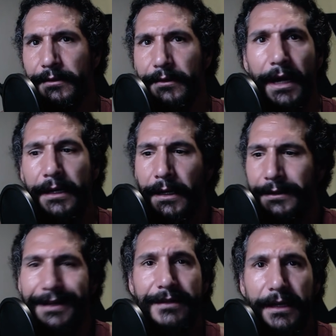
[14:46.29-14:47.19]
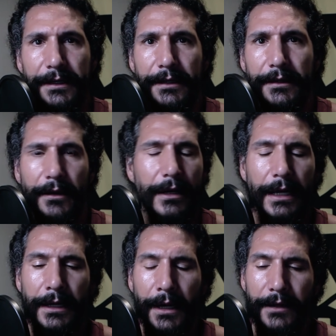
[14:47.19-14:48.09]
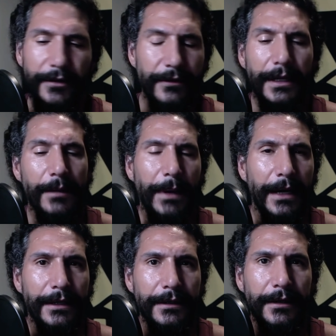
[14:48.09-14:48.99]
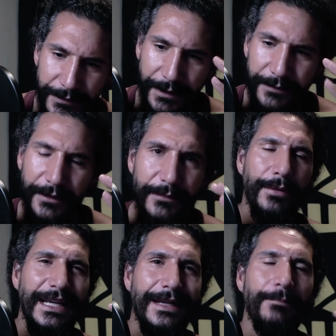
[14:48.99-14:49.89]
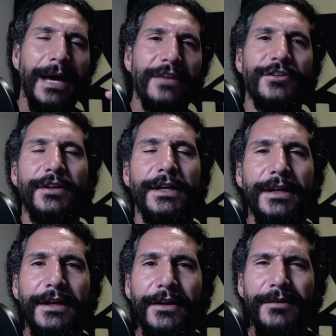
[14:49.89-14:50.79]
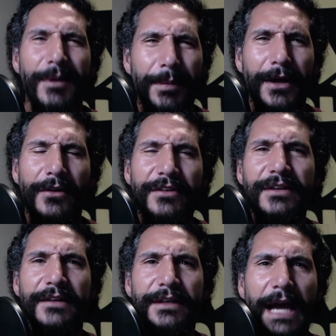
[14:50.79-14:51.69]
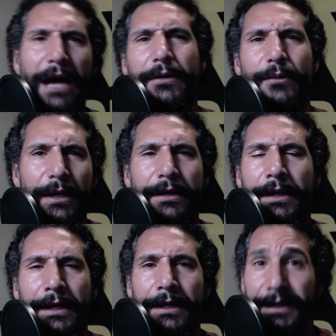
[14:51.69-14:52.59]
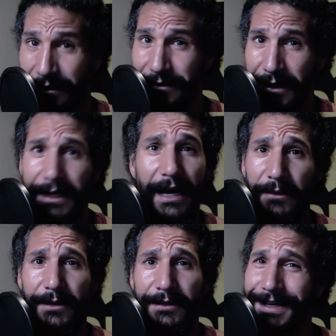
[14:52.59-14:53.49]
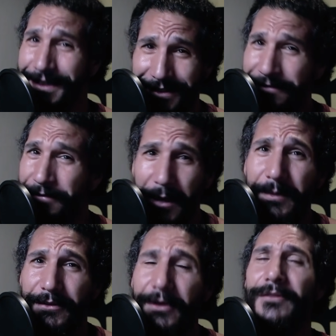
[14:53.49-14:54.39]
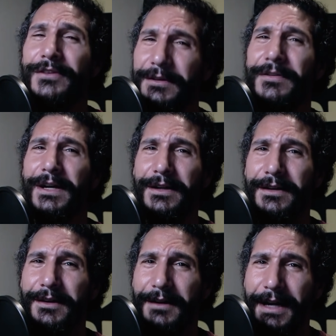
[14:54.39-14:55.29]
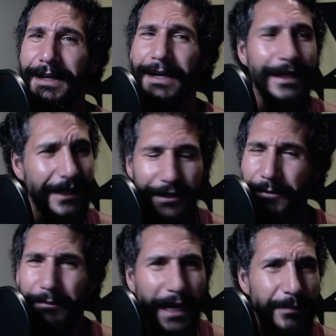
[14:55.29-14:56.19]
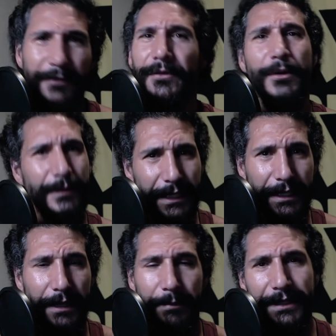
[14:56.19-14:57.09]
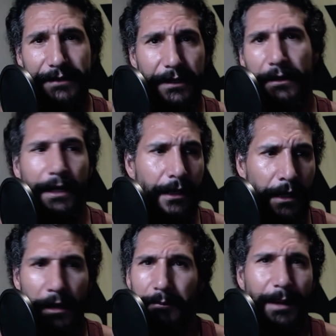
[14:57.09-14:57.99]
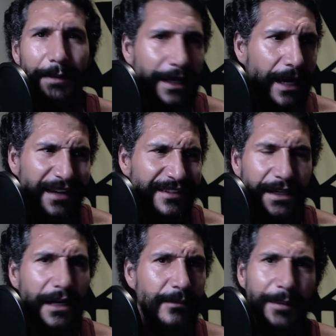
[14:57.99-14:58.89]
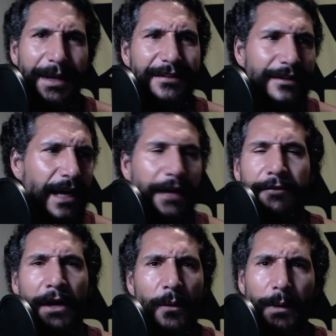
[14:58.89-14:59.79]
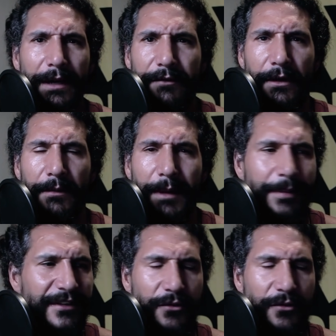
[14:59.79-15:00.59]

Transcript: Right. That's it. Okay, so think about it. This is peak masculinity here. You might be like, oh, this guy's a coward. What? He's not a coward. He's a famous UFC fighter. Okay, you could have mopped the floor with that guy. But he said, okay, maybe the guy has a gun, maybe he has a knife, whatever. Maybe he's